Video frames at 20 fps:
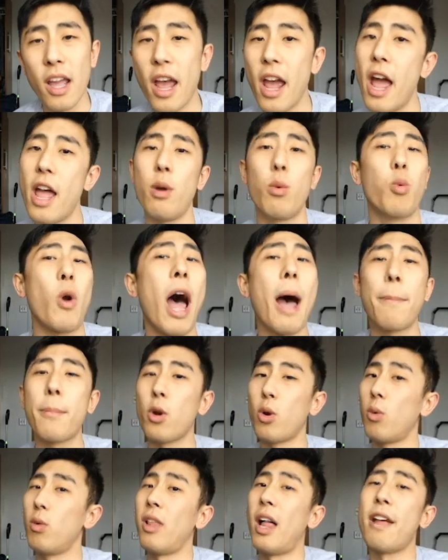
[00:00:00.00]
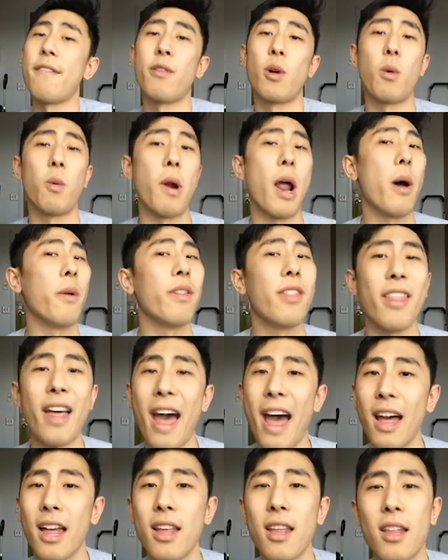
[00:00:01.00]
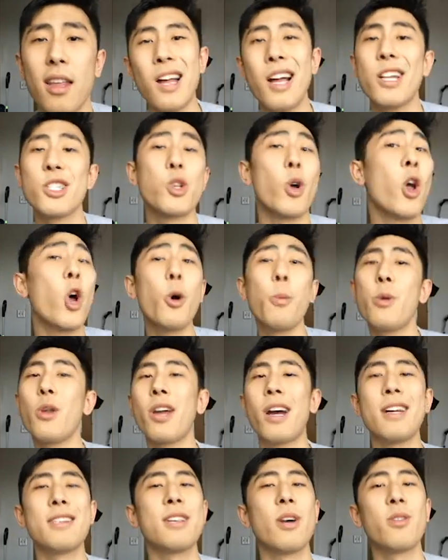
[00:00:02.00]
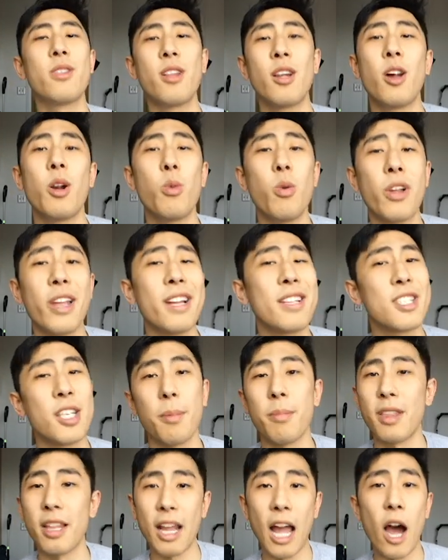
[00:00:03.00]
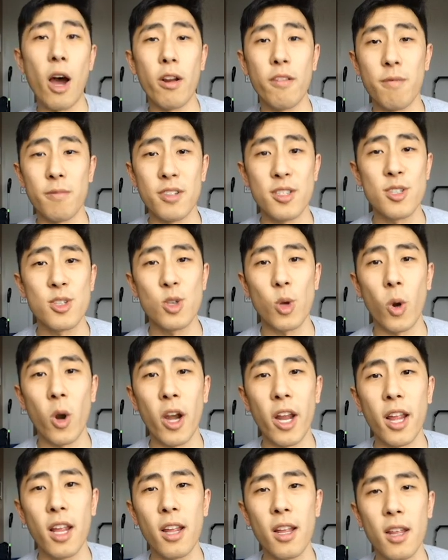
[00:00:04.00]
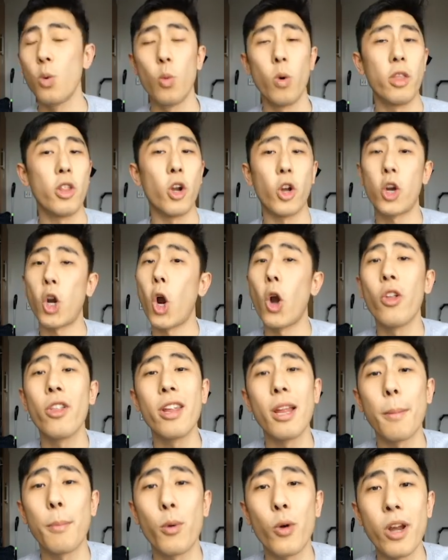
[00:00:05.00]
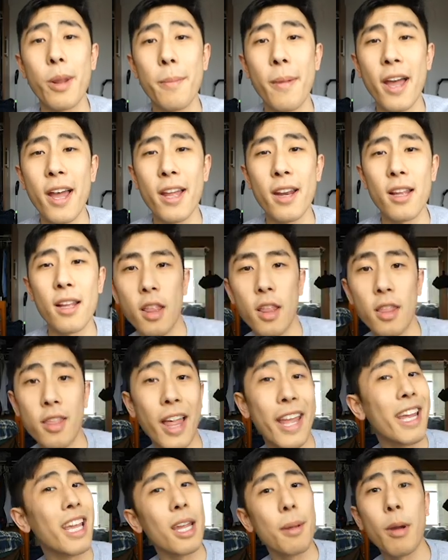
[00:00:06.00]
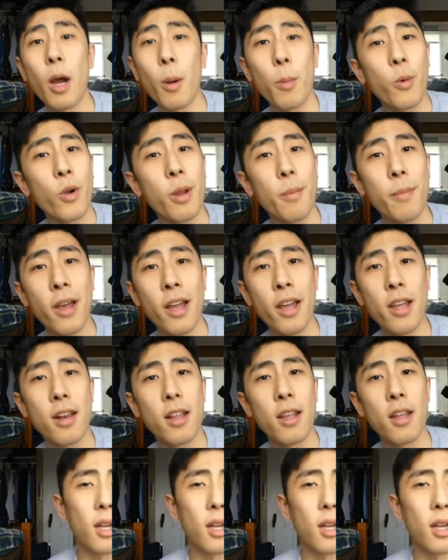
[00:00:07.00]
and wrap your life around that. So I hope you guys out there will get something out of this story. Whether you're currently a pre-med, thinking about pre-med,